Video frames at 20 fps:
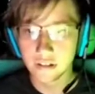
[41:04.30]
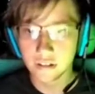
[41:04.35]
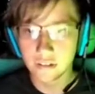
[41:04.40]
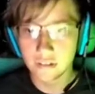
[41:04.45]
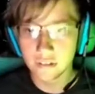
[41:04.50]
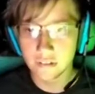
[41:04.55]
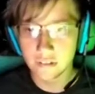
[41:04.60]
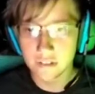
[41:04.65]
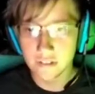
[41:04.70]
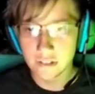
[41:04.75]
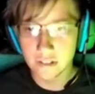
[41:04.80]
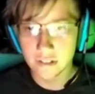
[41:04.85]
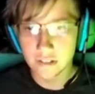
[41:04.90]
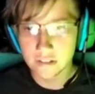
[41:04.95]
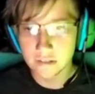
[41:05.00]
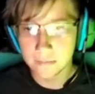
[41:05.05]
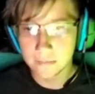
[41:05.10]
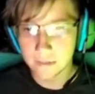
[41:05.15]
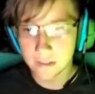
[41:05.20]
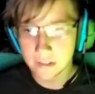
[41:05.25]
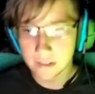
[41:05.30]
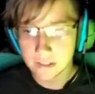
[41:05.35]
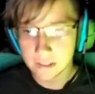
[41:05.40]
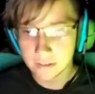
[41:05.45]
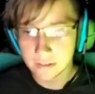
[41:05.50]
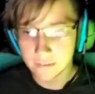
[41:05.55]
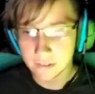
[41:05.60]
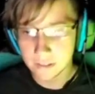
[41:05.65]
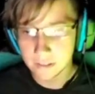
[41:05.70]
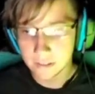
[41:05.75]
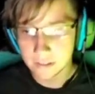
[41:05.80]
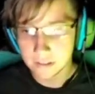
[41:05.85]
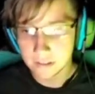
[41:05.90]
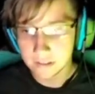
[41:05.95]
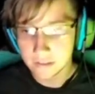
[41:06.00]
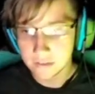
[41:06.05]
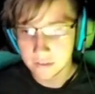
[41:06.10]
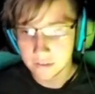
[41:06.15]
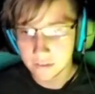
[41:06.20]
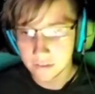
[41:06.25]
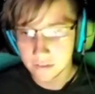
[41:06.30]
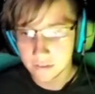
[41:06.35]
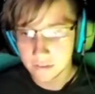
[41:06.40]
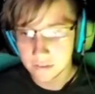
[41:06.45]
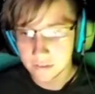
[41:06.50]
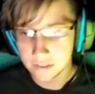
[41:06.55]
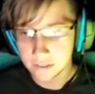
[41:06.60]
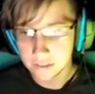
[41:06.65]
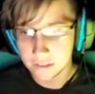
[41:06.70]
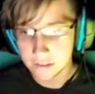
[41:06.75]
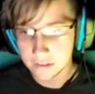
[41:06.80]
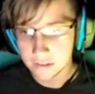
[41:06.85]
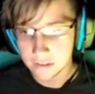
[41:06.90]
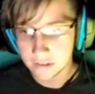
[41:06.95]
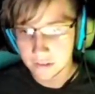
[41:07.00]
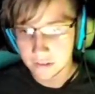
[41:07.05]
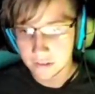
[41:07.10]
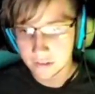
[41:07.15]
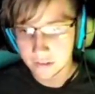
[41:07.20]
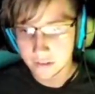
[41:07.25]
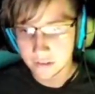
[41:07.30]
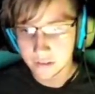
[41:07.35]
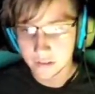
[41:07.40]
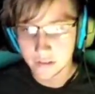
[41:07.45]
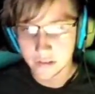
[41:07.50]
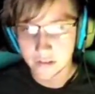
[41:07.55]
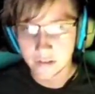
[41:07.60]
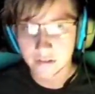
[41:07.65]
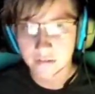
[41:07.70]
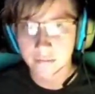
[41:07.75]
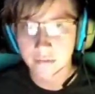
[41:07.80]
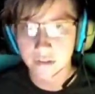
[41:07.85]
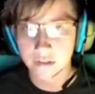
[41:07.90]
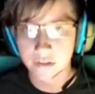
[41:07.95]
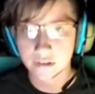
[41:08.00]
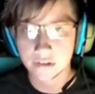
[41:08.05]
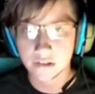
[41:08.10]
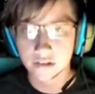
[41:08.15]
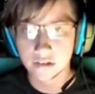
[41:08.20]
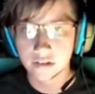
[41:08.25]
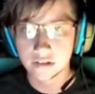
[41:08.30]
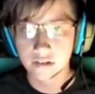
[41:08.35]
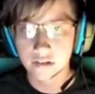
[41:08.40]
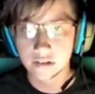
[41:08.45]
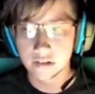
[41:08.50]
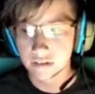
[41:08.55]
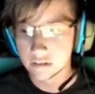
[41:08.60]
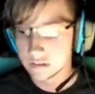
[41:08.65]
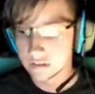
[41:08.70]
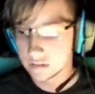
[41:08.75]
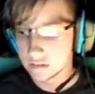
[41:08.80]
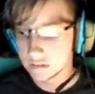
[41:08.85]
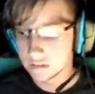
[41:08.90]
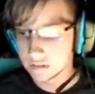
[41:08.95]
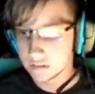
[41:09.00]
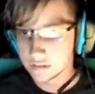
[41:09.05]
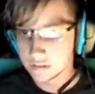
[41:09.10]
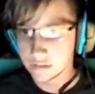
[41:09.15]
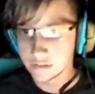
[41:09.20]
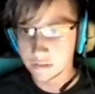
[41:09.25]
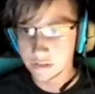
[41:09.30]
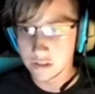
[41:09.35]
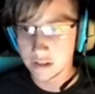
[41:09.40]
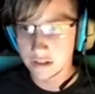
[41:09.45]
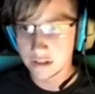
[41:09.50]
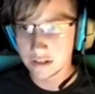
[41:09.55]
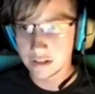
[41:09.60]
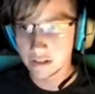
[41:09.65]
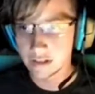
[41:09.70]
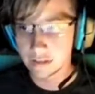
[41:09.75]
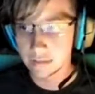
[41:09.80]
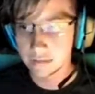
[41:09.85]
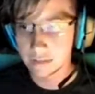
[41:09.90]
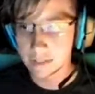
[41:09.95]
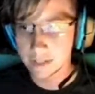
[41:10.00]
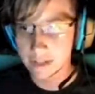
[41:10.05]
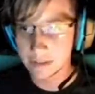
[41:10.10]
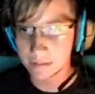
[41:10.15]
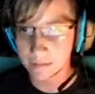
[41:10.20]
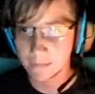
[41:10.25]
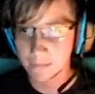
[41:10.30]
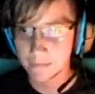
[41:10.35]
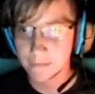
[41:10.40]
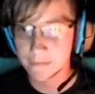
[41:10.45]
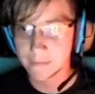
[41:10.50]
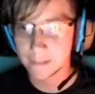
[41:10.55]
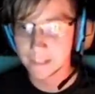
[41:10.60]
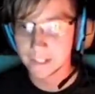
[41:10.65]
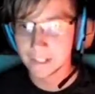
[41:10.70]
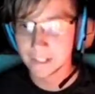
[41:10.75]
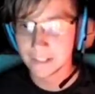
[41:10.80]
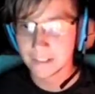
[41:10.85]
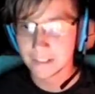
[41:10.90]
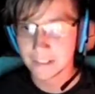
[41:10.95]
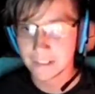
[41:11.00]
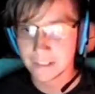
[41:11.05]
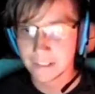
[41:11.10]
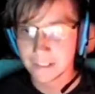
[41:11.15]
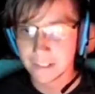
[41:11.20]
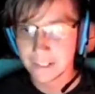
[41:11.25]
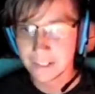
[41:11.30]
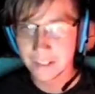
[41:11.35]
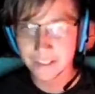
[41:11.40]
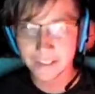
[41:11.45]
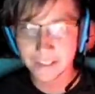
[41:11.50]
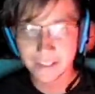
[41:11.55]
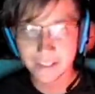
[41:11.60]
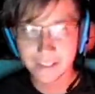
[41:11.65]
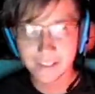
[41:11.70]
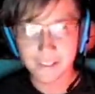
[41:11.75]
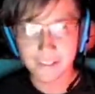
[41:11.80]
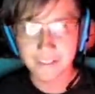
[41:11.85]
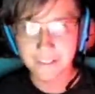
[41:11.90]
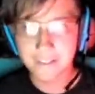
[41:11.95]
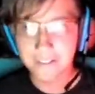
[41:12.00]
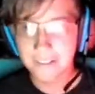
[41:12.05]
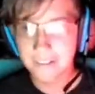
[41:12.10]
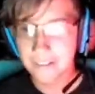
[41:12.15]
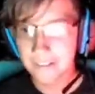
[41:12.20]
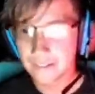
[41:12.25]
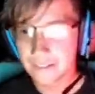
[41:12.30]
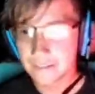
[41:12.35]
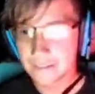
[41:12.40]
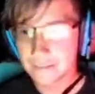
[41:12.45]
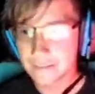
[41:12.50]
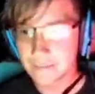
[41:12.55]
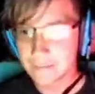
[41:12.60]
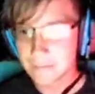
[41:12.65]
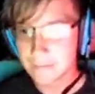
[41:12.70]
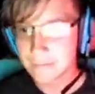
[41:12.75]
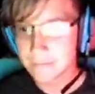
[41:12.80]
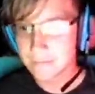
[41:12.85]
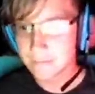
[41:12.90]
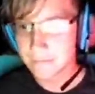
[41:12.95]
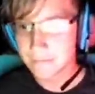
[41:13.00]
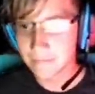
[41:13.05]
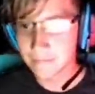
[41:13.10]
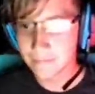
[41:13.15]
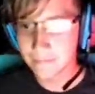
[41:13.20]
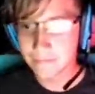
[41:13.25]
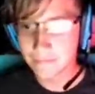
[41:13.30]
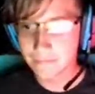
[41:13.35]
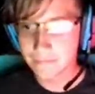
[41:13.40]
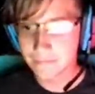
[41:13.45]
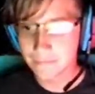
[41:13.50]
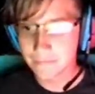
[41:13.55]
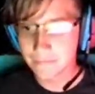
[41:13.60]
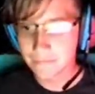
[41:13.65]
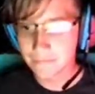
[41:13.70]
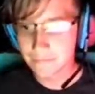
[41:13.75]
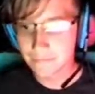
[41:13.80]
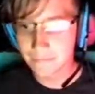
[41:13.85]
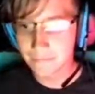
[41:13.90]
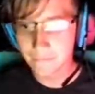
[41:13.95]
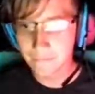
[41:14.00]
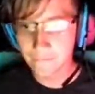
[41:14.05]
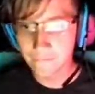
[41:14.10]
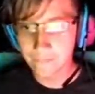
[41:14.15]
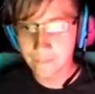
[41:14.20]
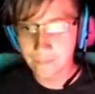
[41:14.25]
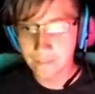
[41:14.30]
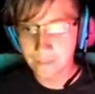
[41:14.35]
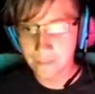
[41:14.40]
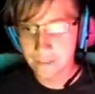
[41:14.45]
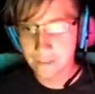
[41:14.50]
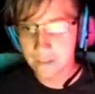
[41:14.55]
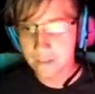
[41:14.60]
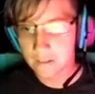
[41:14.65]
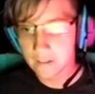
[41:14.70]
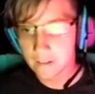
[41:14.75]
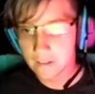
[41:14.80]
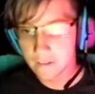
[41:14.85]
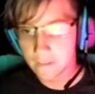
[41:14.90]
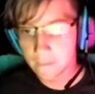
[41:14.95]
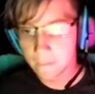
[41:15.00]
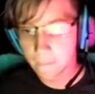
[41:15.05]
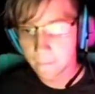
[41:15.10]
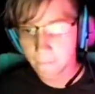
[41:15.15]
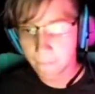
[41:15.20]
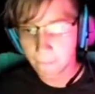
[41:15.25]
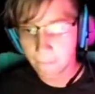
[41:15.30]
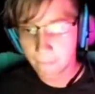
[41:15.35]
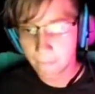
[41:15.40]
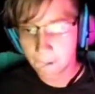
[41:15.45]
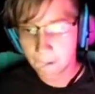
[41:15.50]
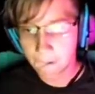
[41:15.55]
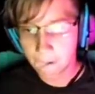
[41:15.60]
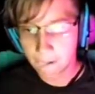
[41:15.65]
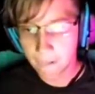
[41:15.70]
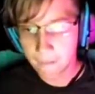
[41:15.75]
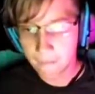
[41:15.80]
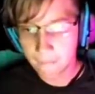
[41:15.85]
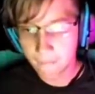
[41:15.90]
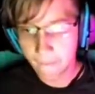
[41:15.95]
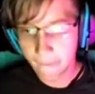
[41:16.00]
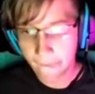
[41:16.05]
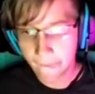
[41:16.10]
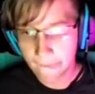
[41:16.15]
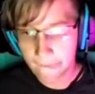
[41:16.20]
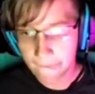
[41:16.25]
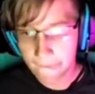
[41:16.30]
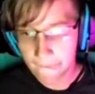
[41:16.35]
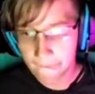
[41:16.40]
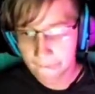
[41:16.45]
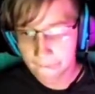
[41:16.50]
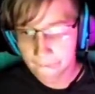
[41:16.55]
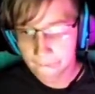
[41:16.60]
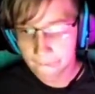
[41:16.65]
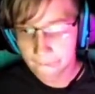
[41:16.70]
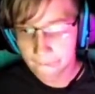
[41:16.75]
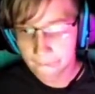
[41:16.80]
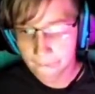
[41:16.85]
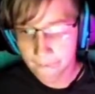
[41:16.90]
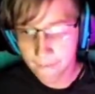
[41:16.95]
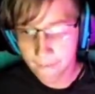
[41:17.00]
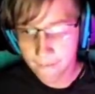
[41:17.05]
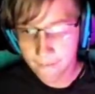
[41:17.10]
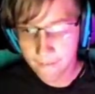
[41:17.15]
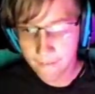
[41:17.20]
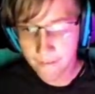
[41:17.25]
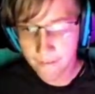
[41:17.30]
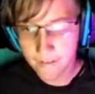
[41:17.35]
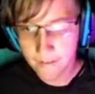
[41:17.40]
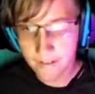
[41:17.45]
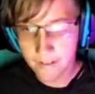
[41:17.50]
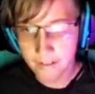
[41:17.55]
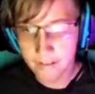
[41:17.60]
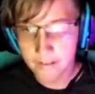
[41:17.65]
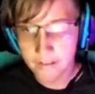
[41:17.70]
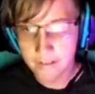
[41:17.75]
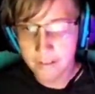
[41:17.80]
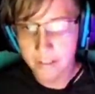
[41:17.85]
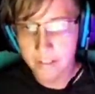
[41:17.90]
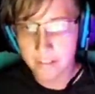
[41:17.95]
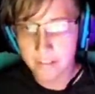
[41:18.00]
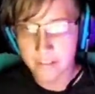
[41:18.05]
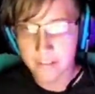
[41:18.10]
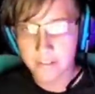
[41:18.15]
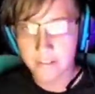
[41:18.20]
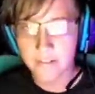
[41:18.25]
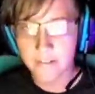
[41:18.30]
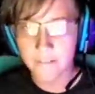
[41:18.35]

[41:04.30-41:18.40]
Watch out, his buddy's coming. 21 white. Or blue. Wish I still had some of my grenades. But you don't. I'm out of mats. Like, I'm completely out of mats. Crack this guy down there.